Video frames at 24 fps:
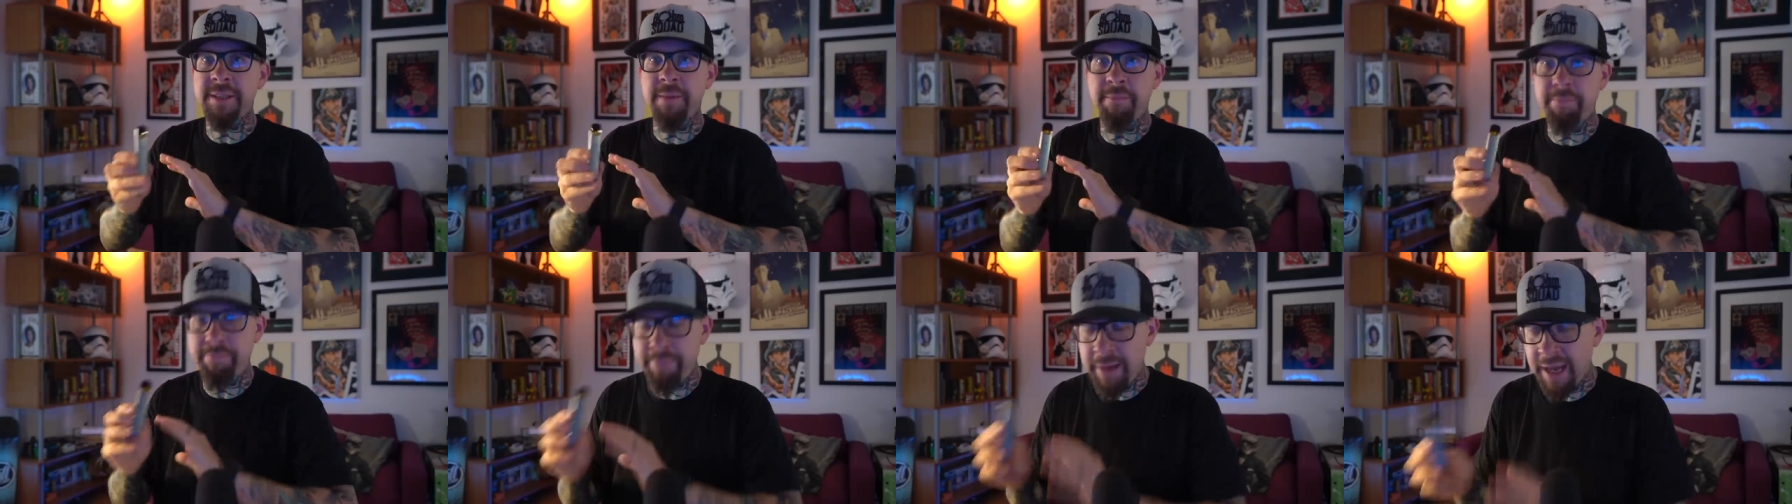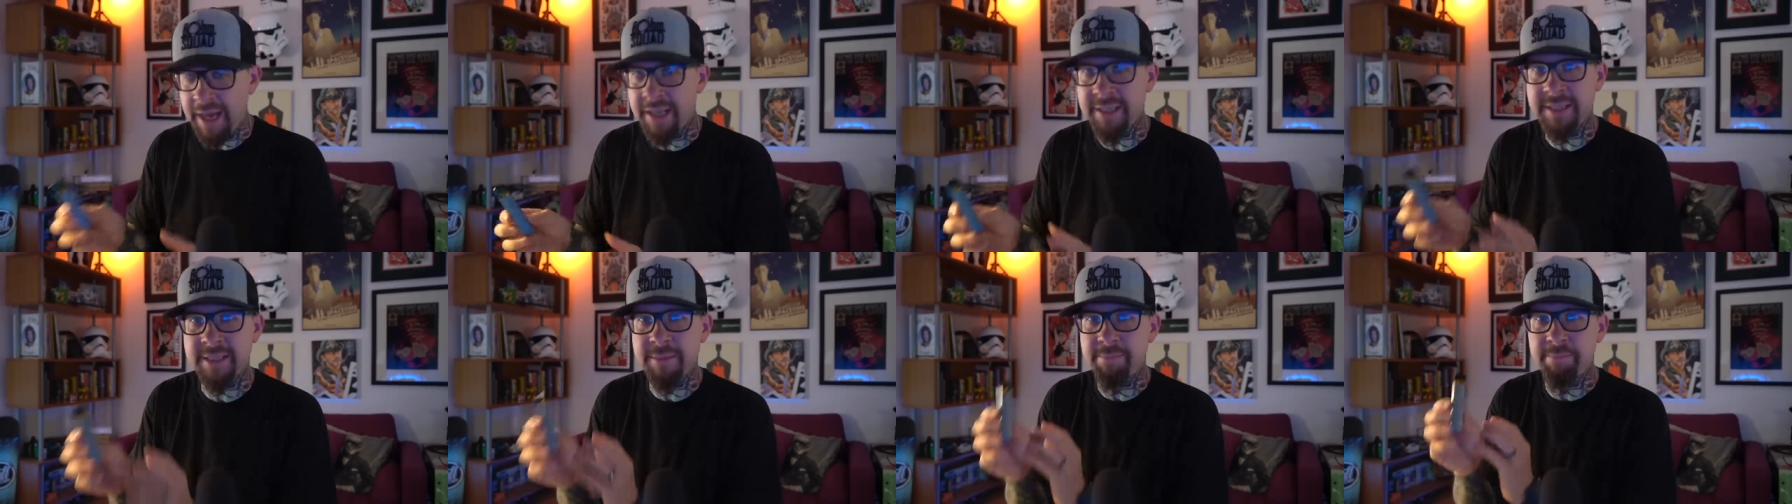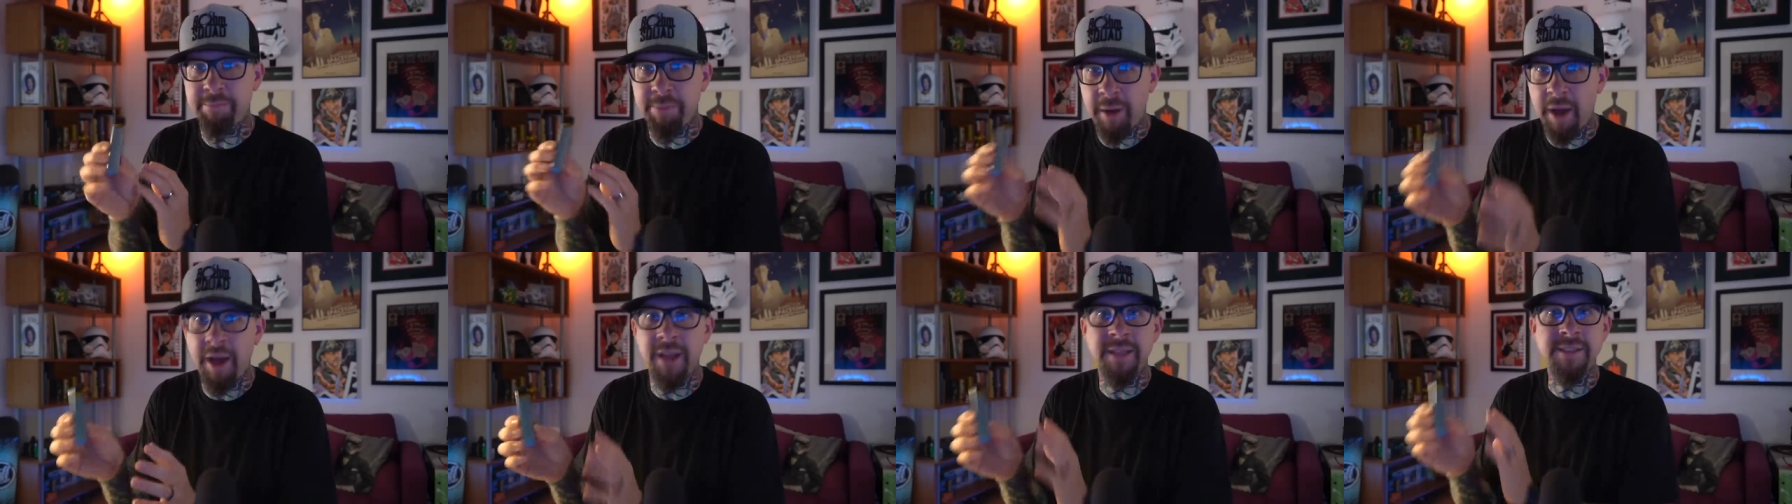the
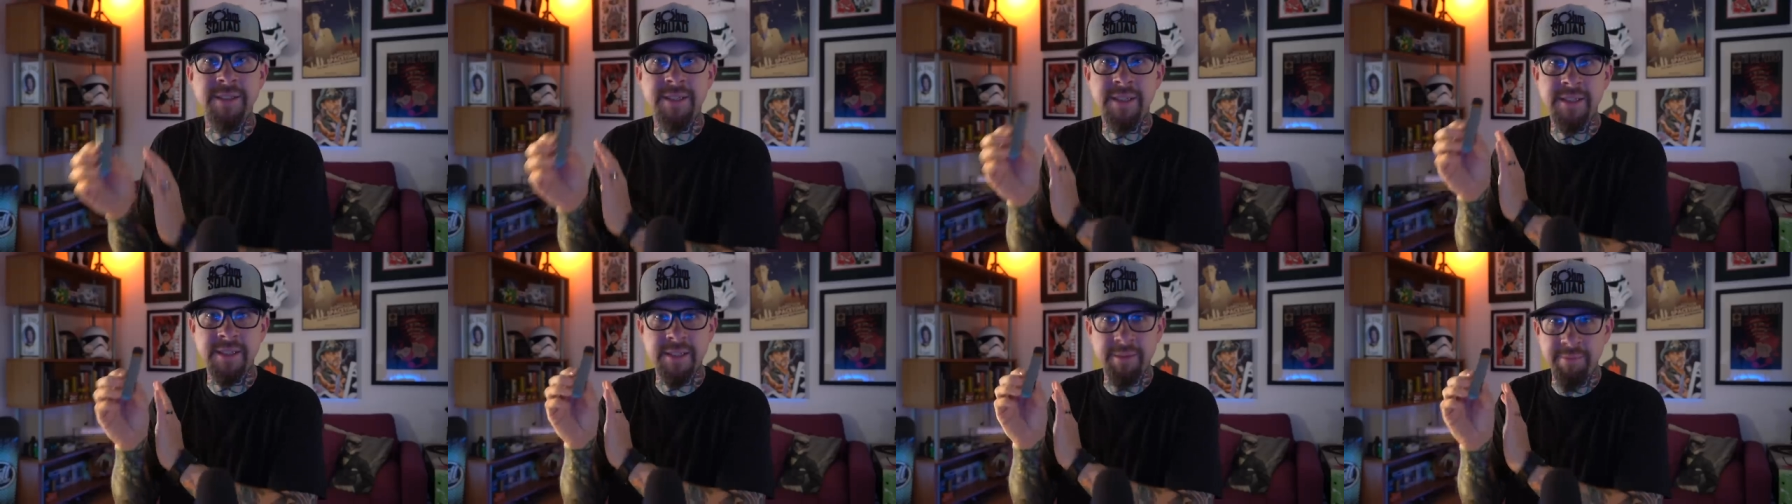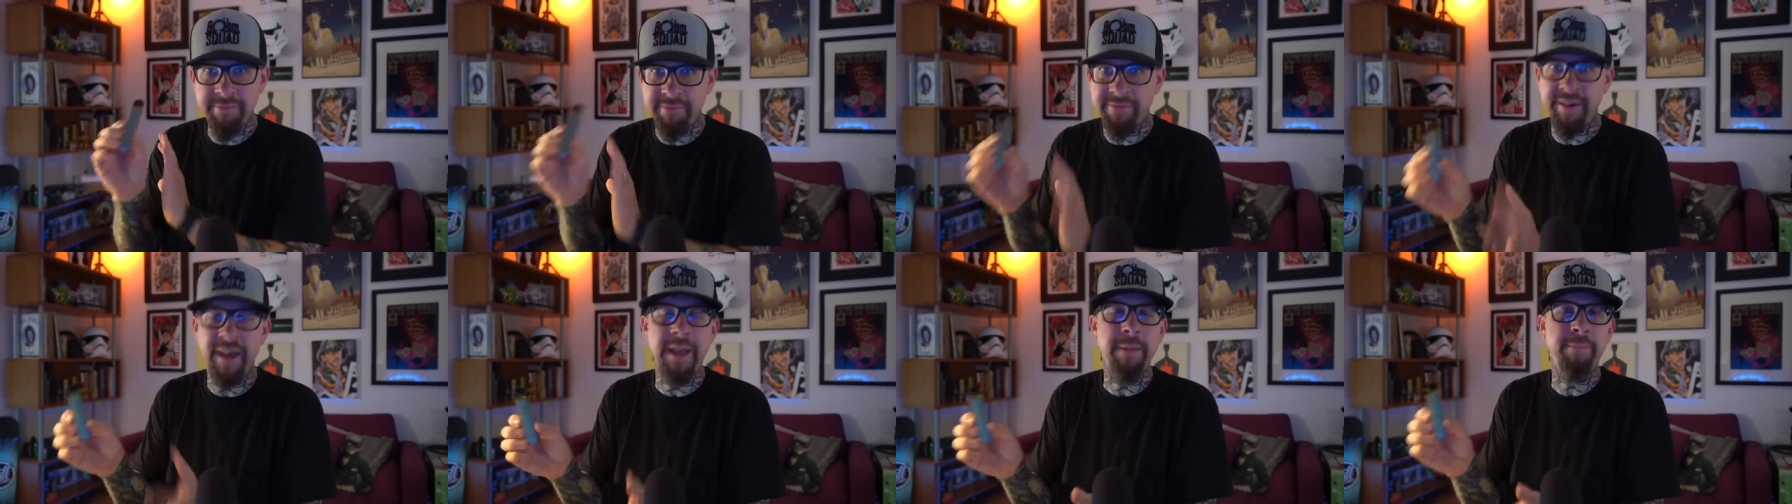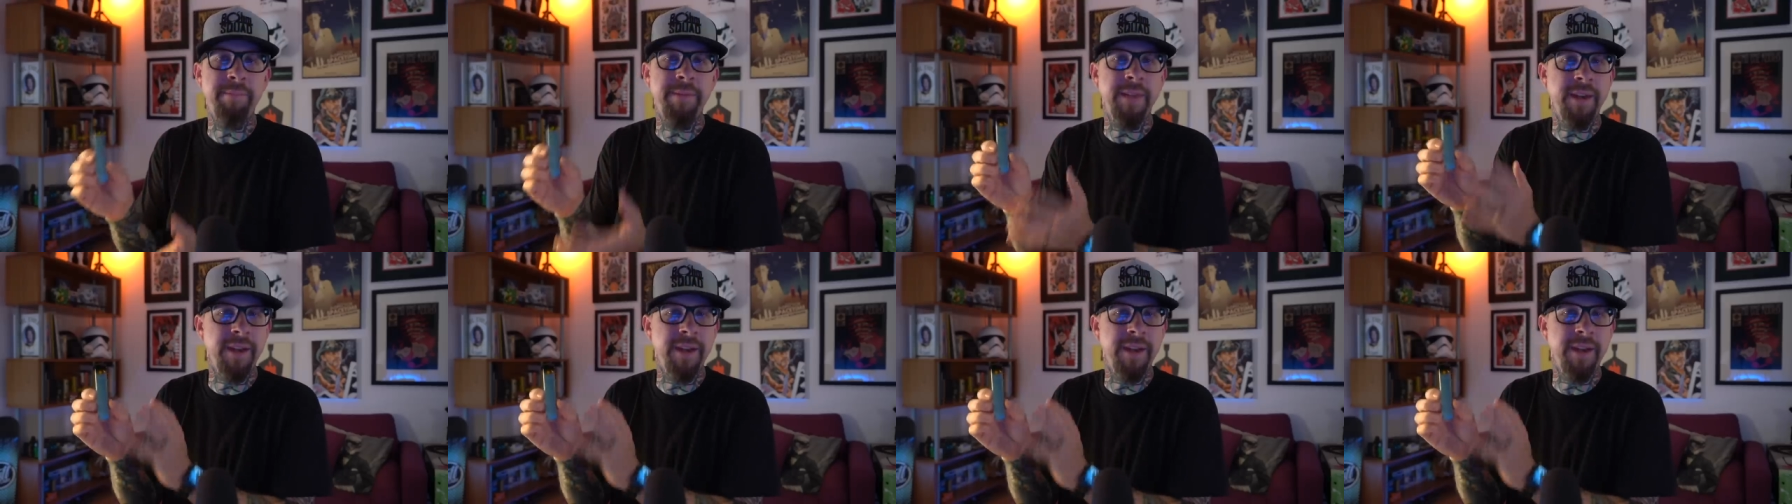best pod system vape